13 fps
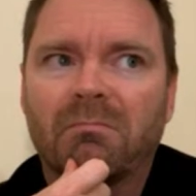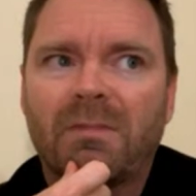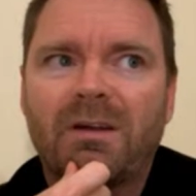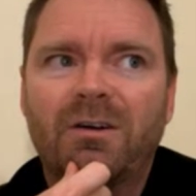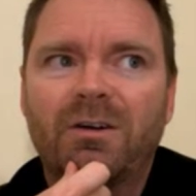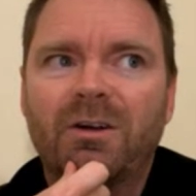
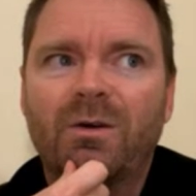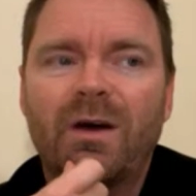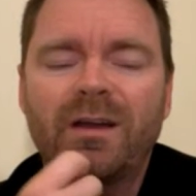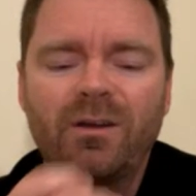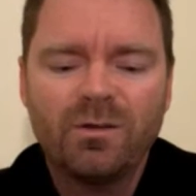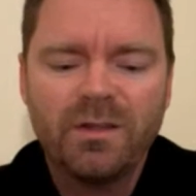
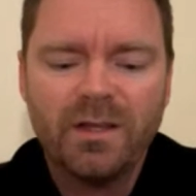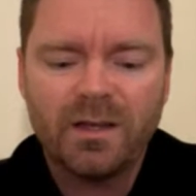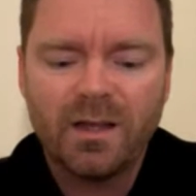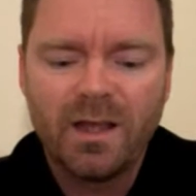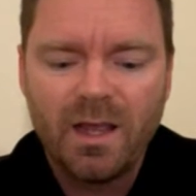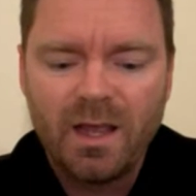I know
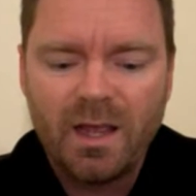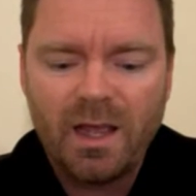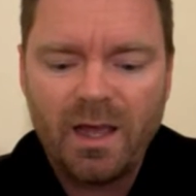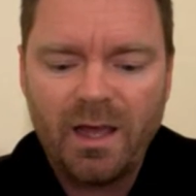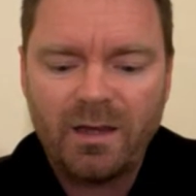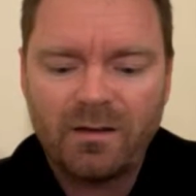that
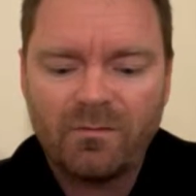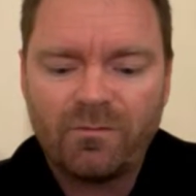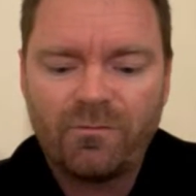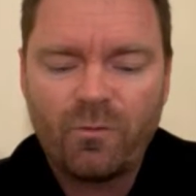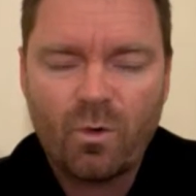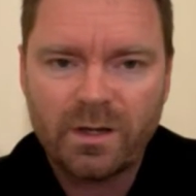at
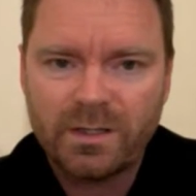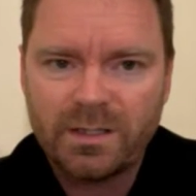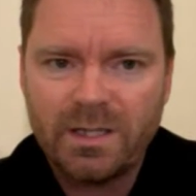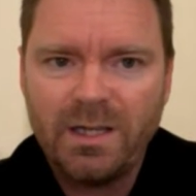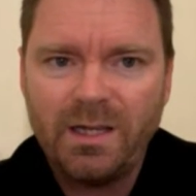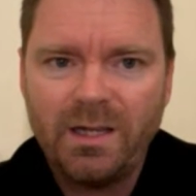
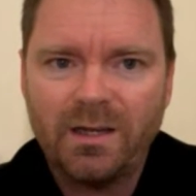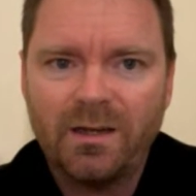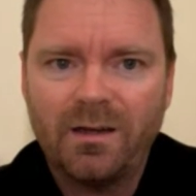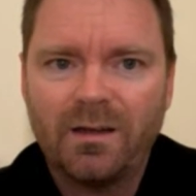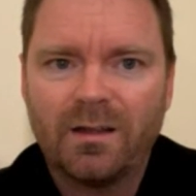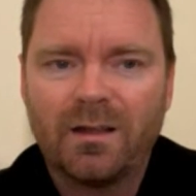
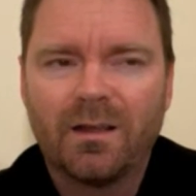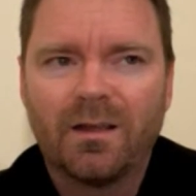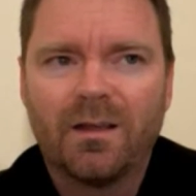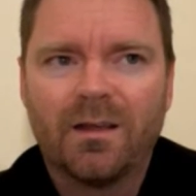14,